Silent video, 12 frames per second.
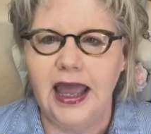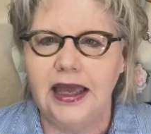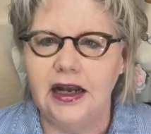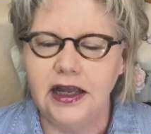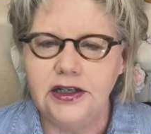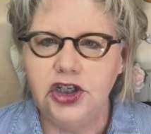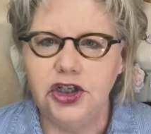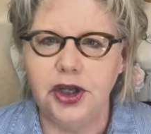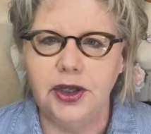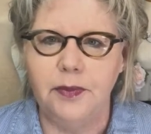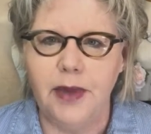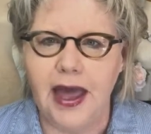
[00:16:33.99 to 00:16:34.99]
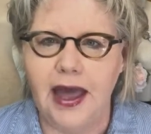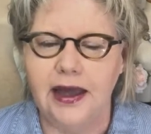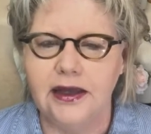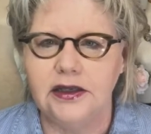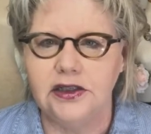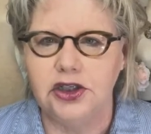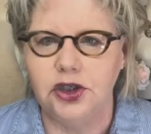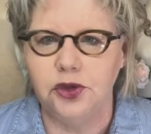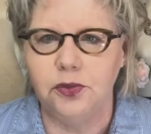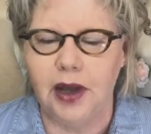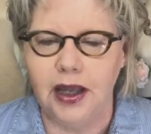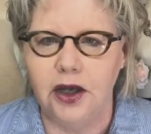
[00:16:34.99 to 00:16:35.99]
And I took it back
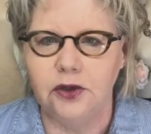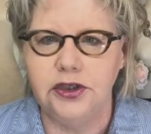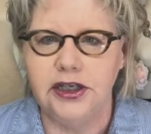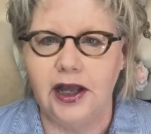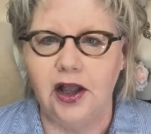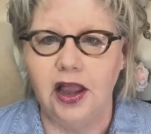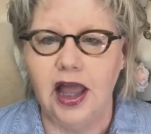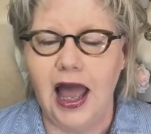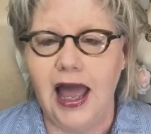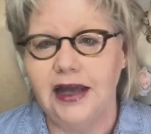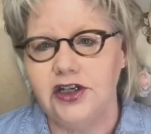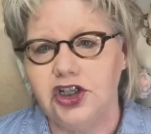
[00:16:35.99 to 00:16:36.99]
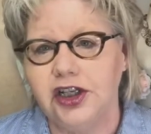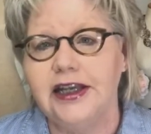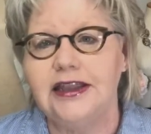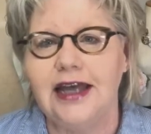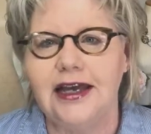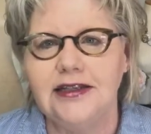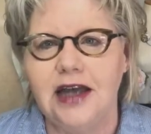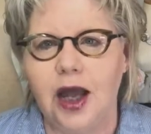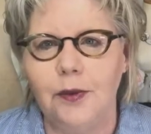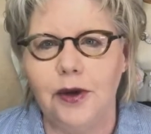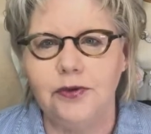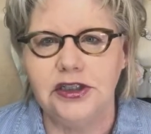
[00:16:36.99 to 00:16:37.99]
to my hotel. Actually, at that
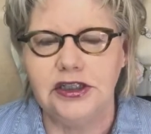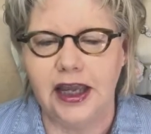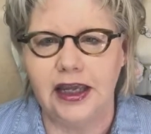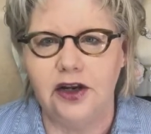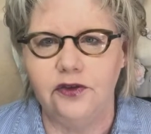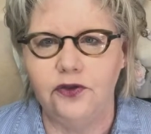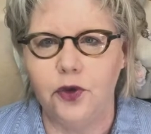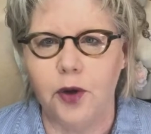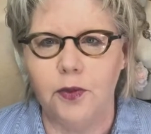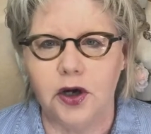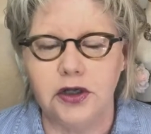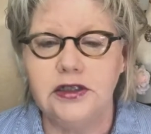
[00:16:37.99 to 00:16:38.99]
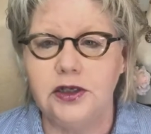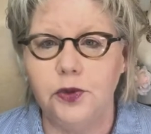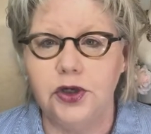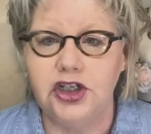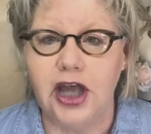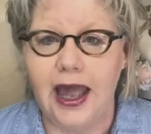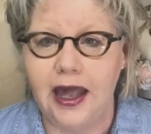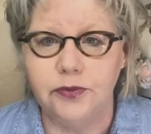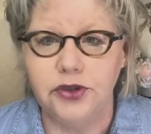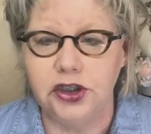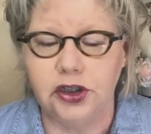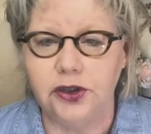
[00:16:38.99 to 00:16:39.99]
time, I was staying at Fort Marcy, which I
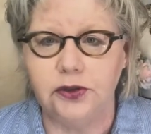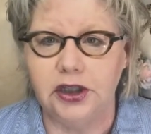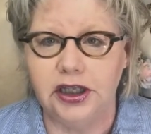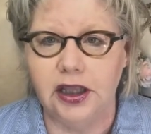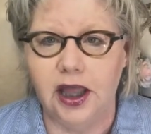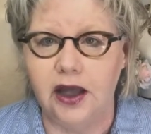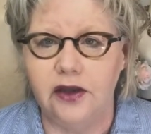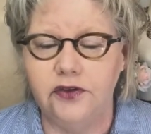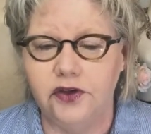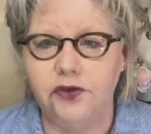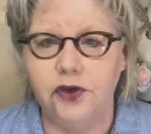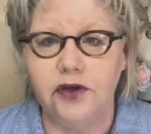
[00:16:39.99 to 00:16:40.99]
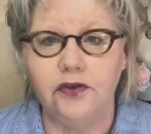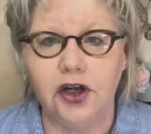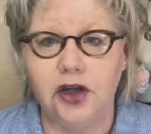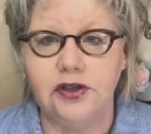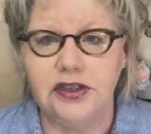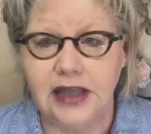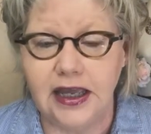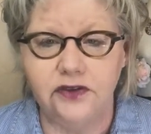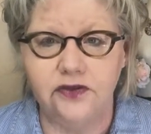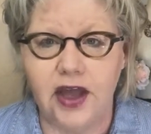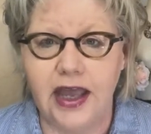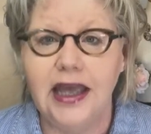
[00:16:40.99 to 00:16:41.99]
absolutely love. If you ever go to Santa
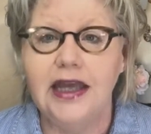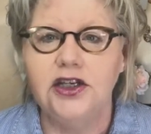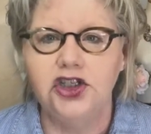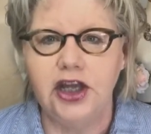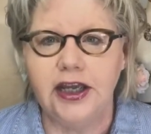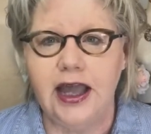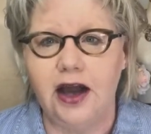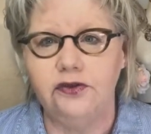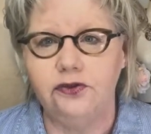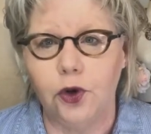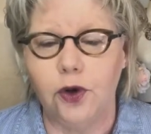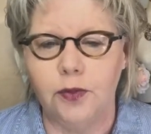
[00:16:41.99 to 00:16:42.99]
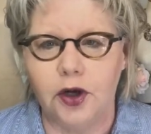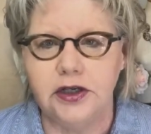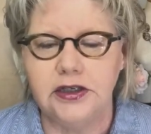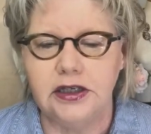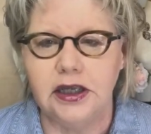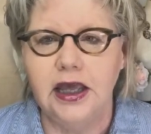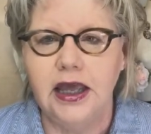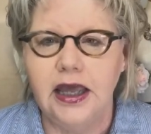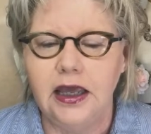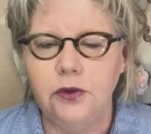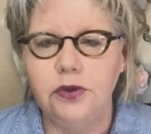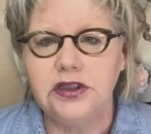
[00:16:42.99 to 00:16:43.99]
Fe, check out Fort Marcy.
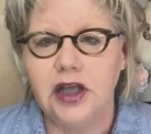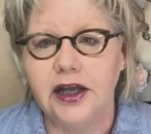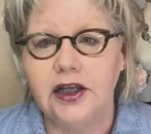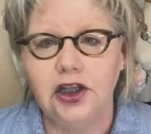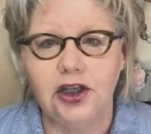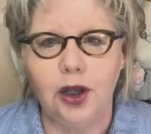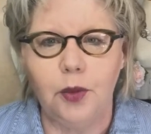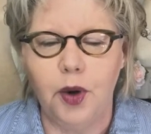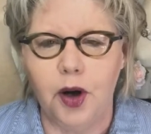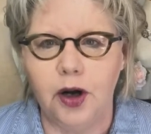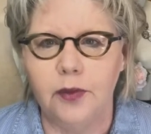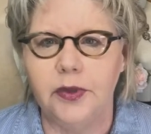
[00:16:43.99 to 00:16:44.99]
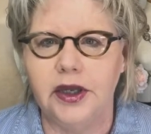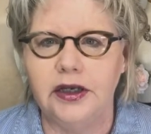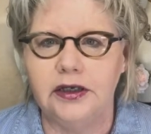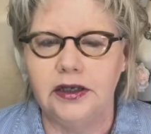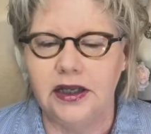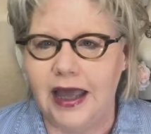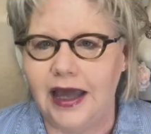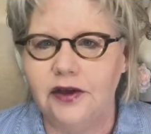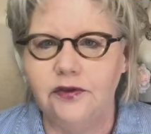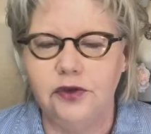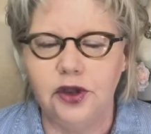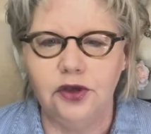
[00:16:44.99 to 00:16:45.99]
It was like a little apartment, and it had
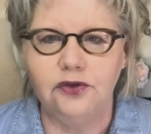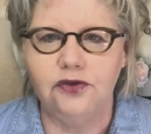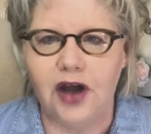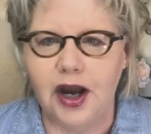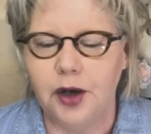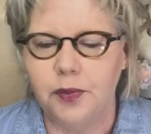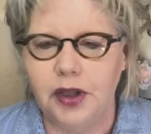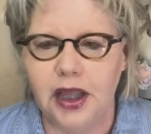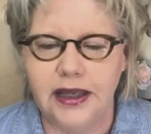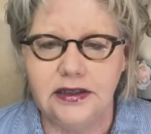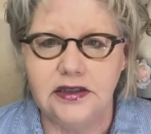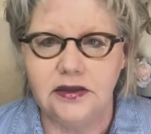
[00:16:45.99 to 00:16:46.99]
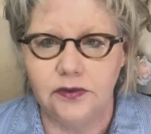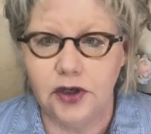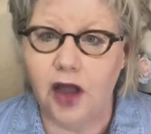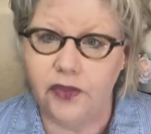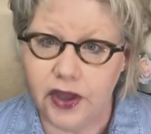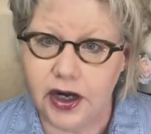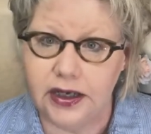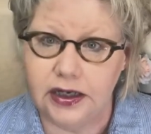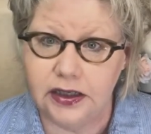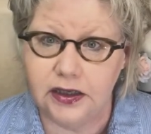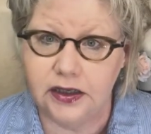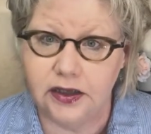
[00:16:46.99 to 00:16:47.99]
a little fireplace. Not that I
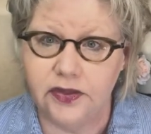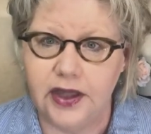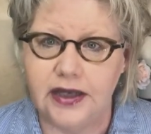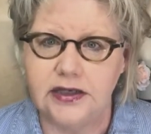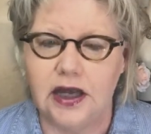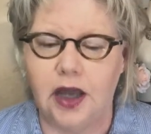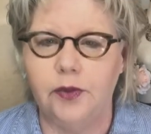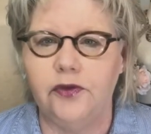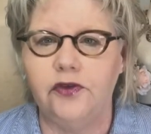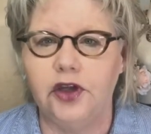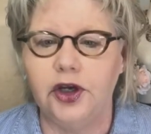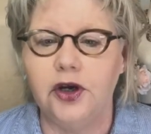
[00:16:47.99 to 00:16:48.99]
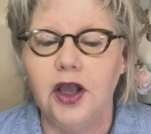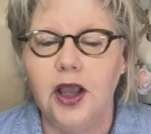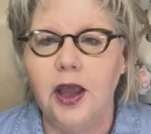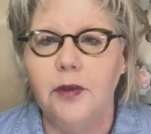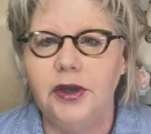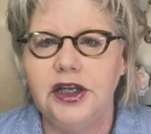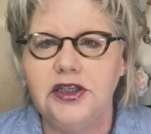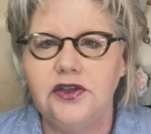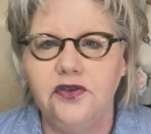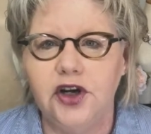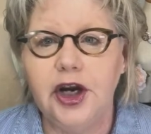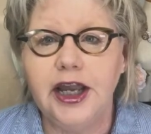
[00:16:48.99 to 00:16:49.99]
needed it that time of year, but it's a
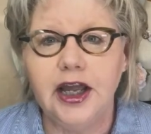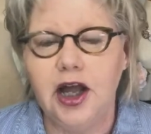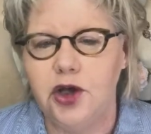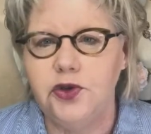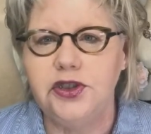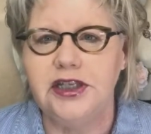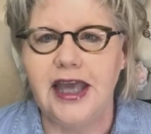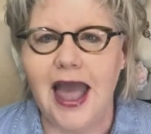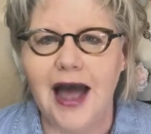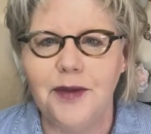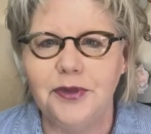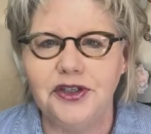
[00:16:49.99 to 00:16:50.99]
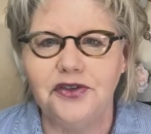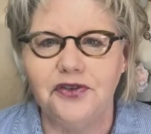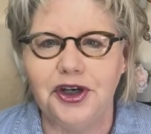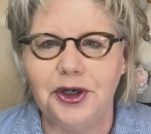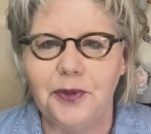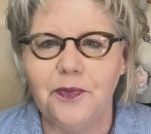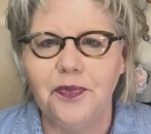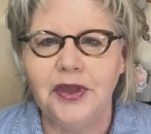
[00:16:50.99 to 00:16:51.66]
very cozy atmosphere.